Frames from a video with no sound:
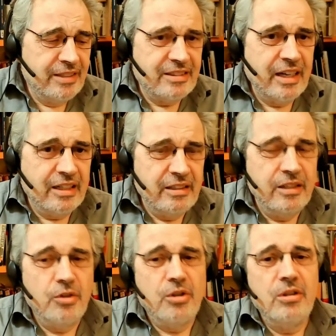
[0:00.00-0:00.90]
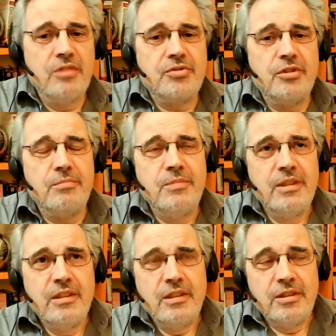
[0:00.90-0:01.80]
extracting oil
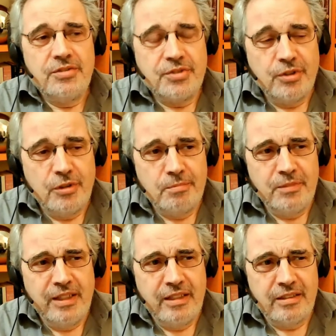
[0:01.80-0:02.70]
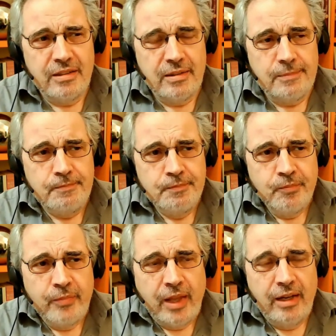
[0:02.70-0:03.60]
from these
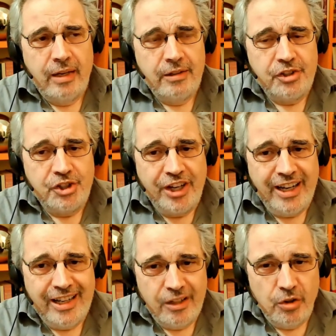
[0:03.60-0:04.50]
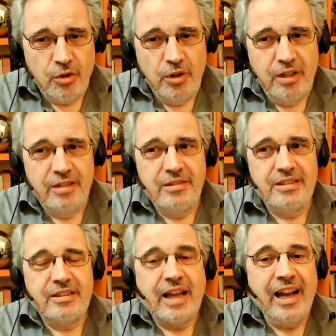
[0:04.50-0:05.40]
shale oil,
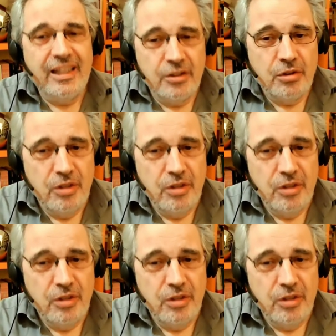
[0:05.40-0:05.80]
these tight